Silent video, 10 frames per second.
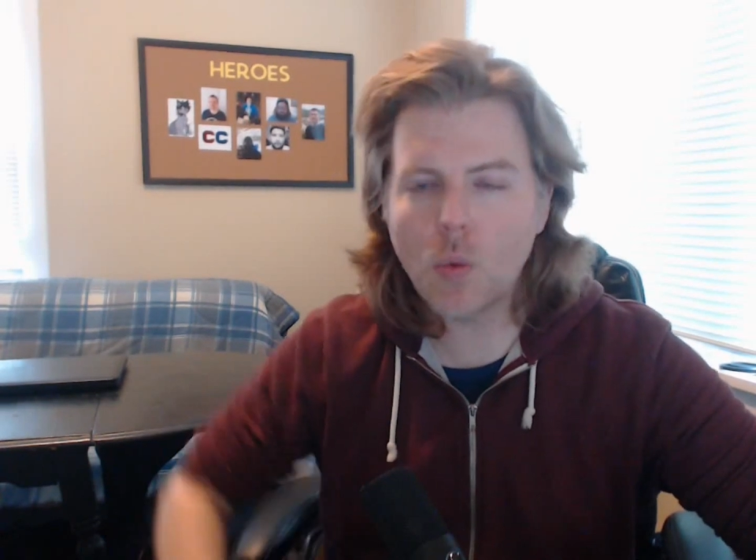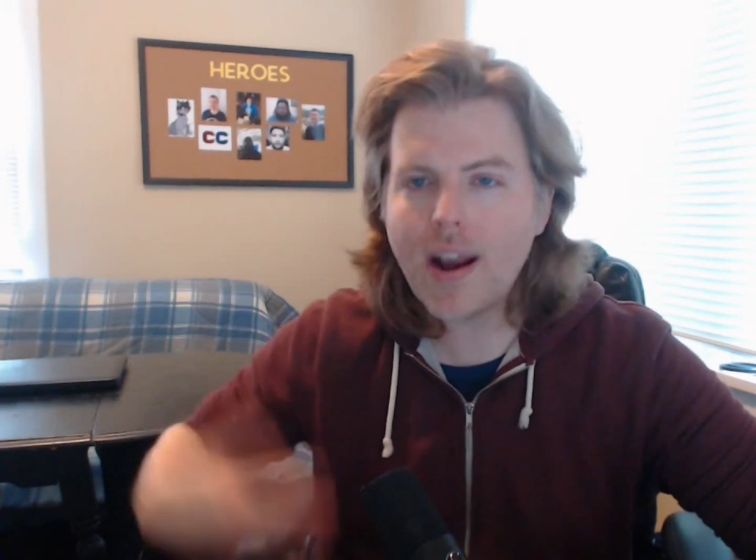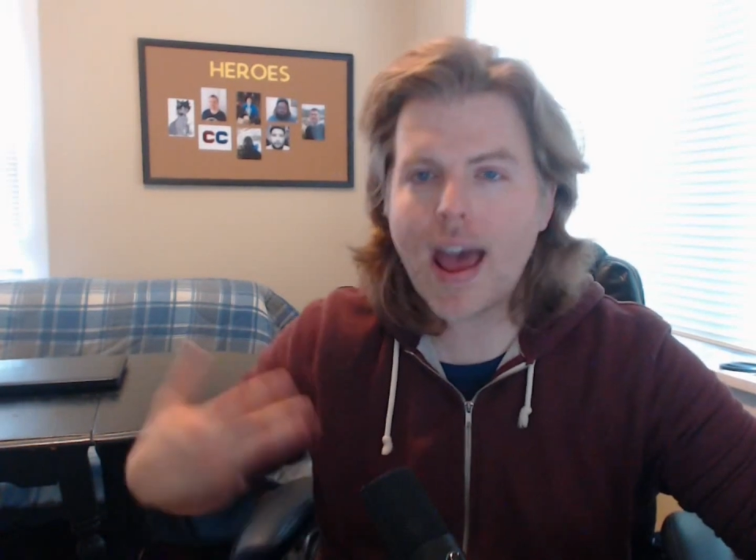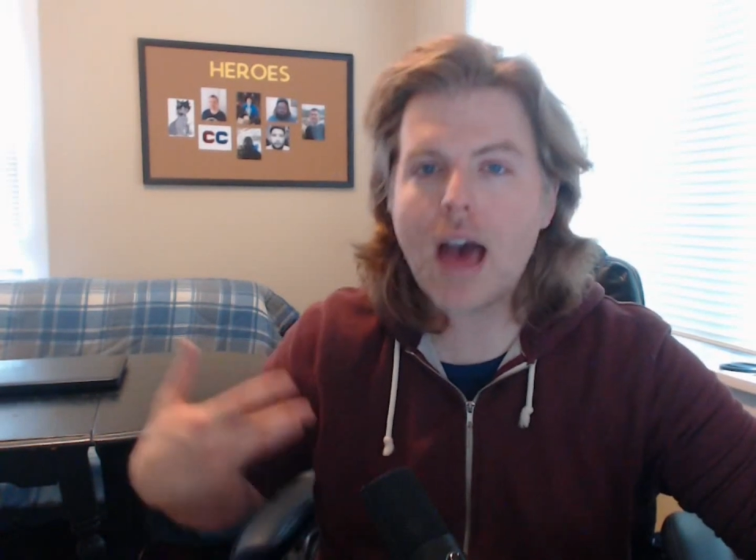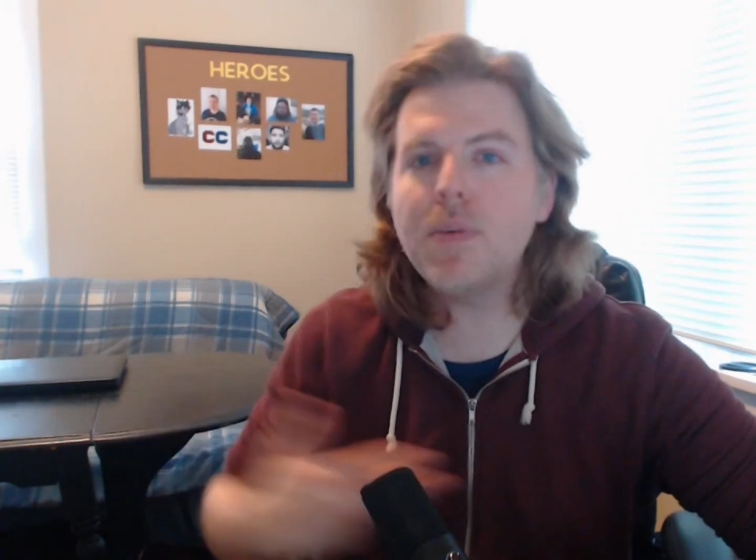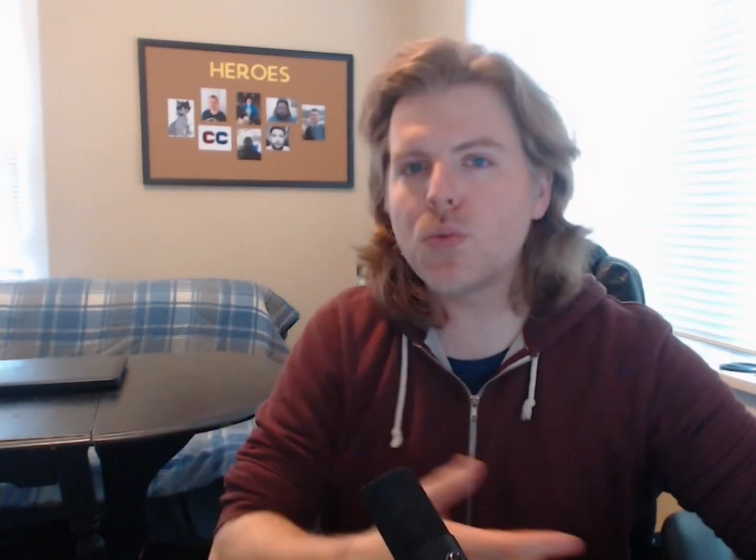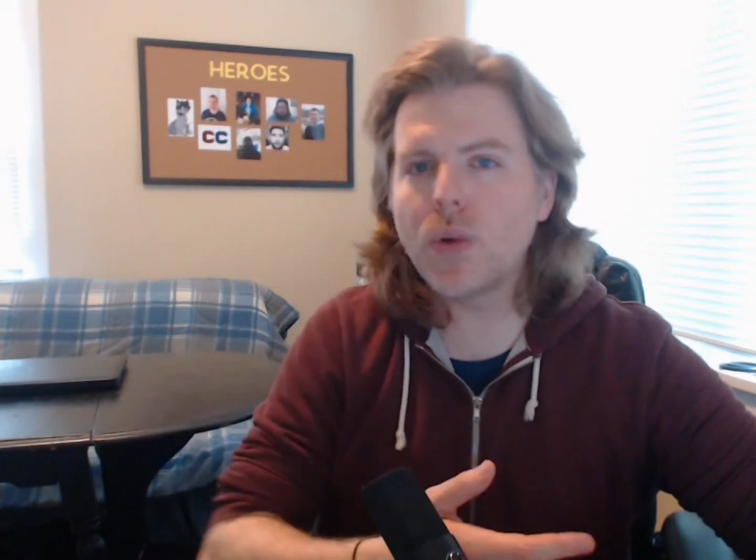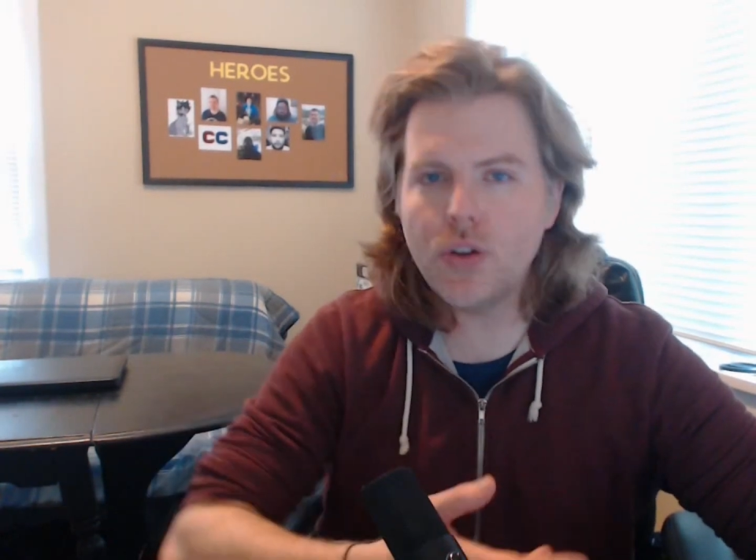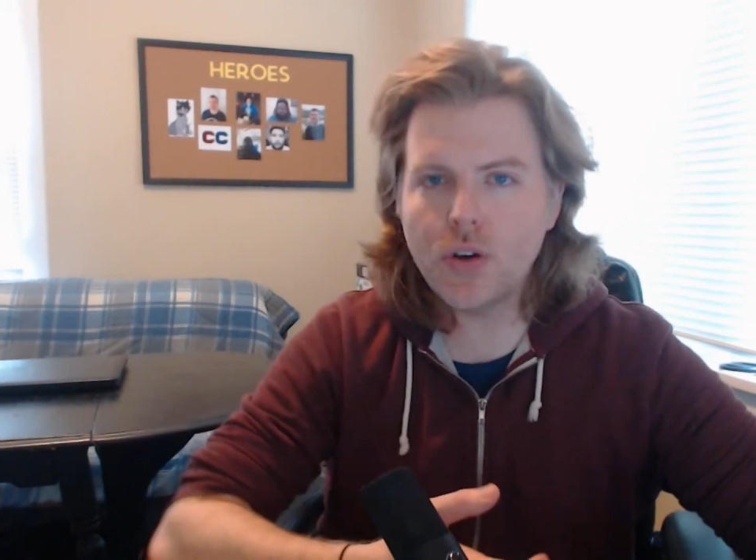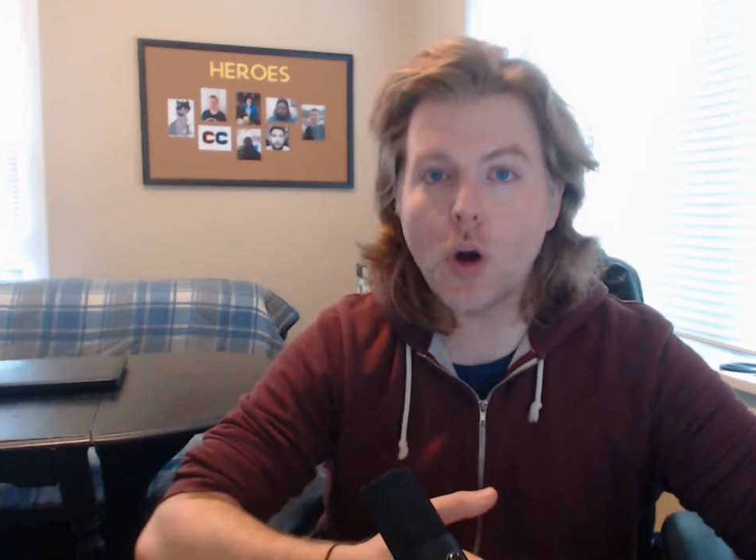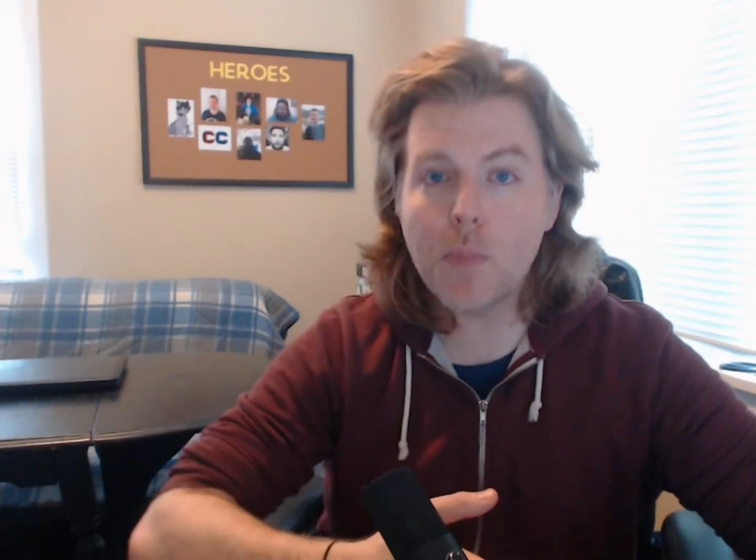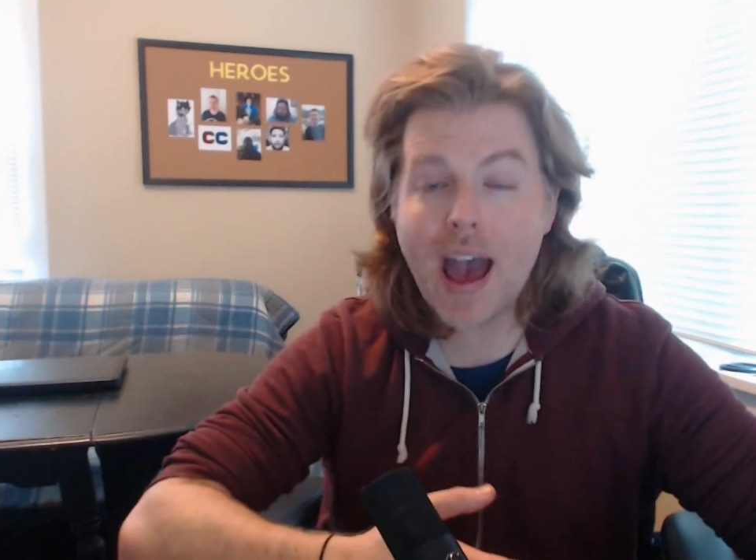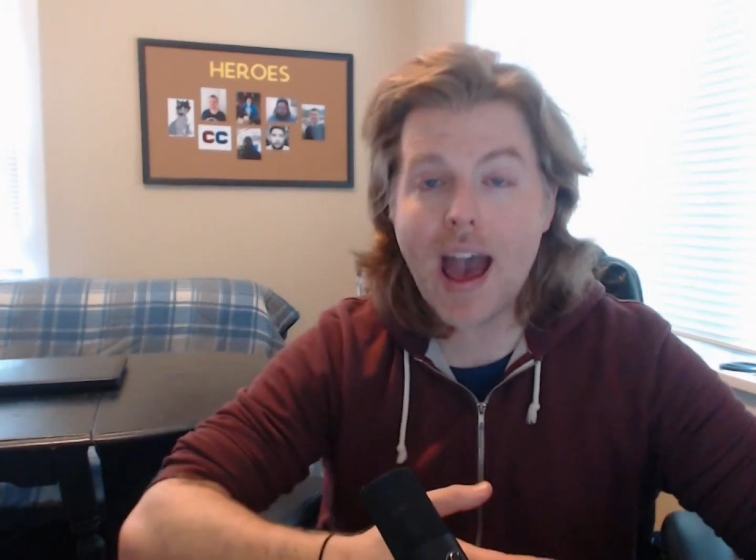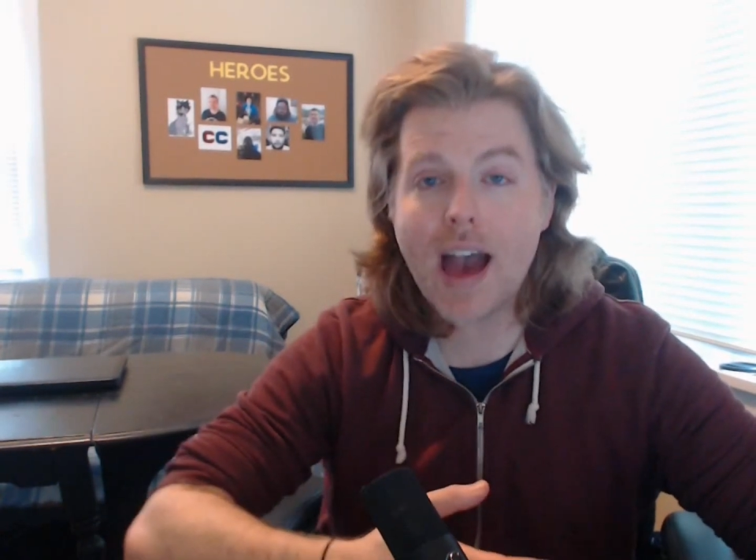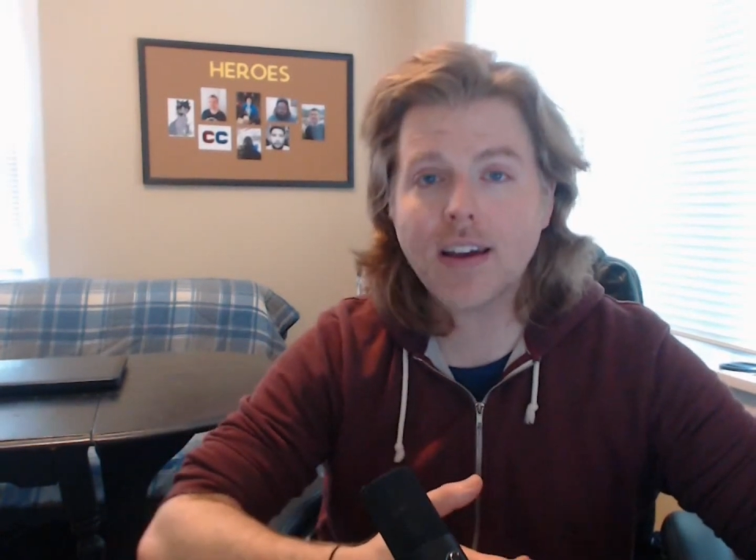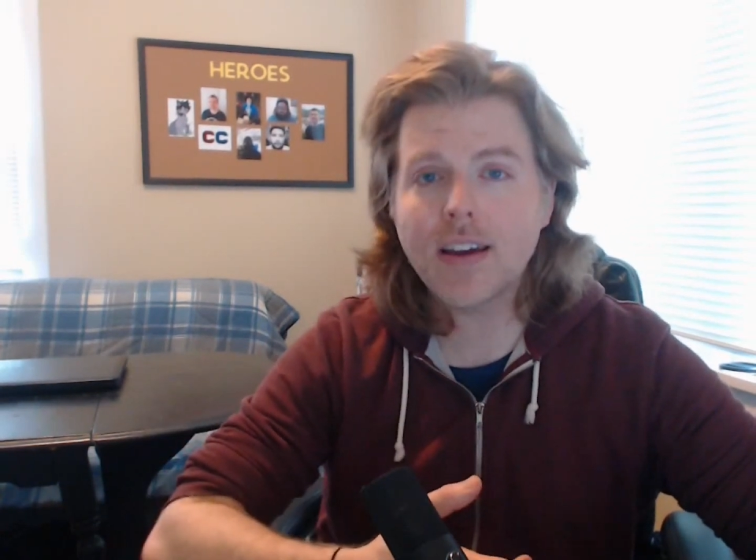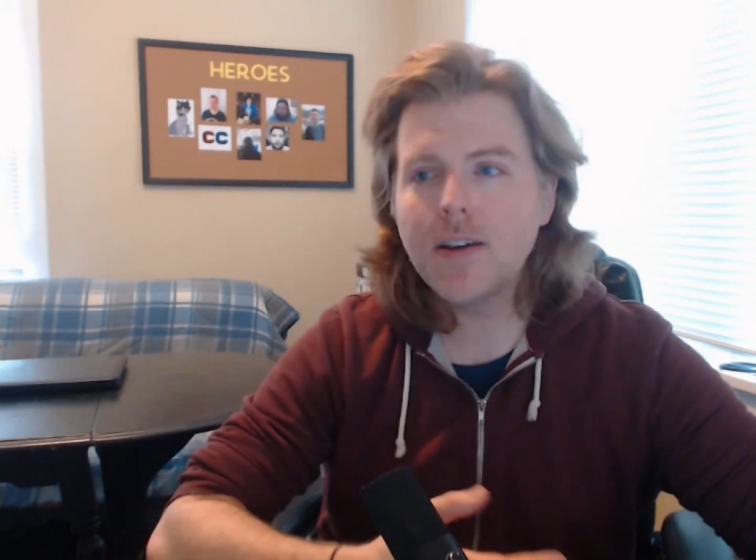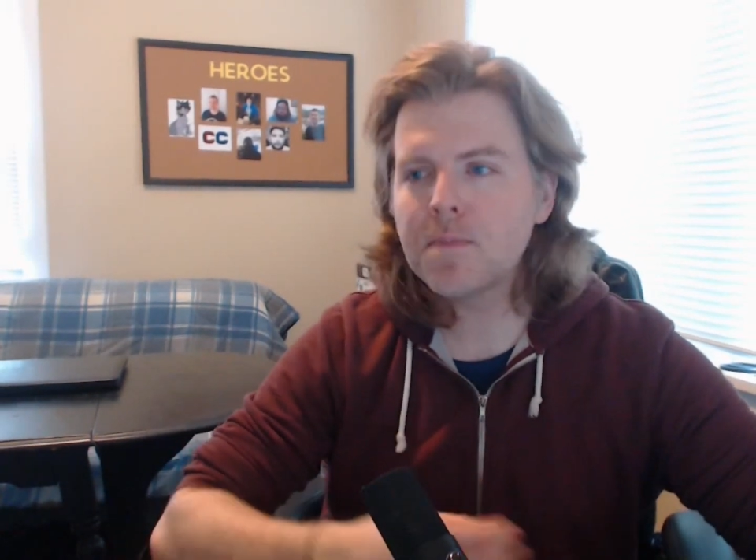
what happens when you go back